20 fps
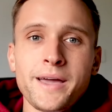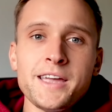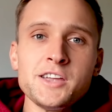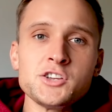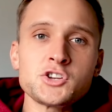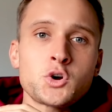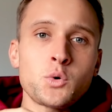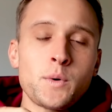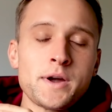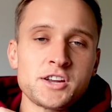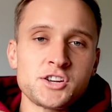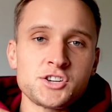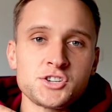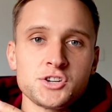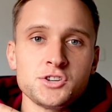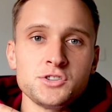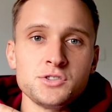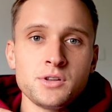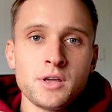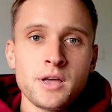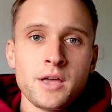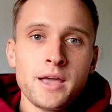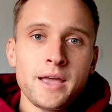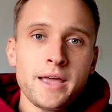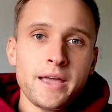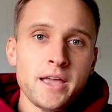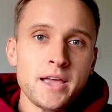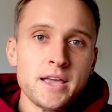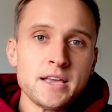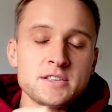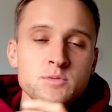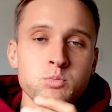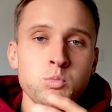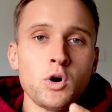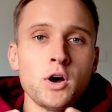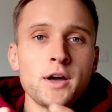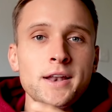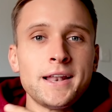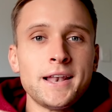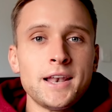Each question is
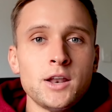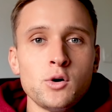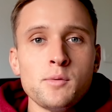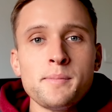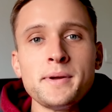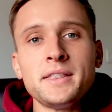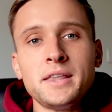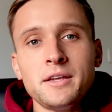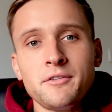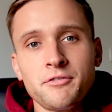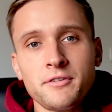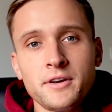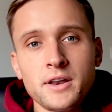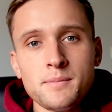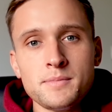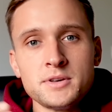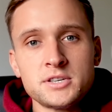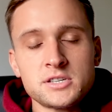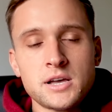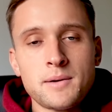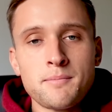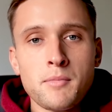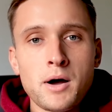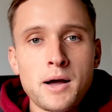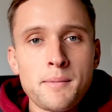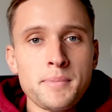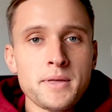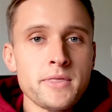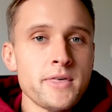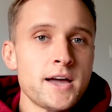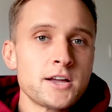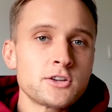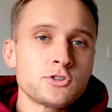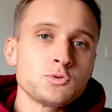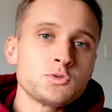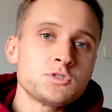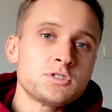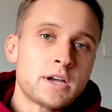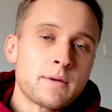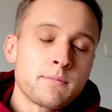worded a little bit differently, but some might be the
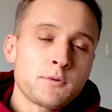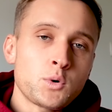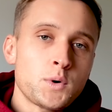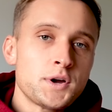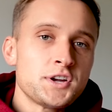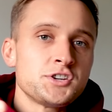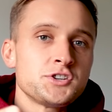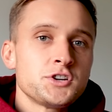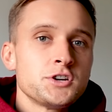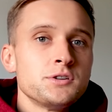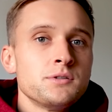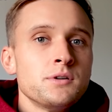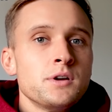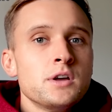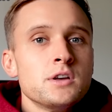actual same question.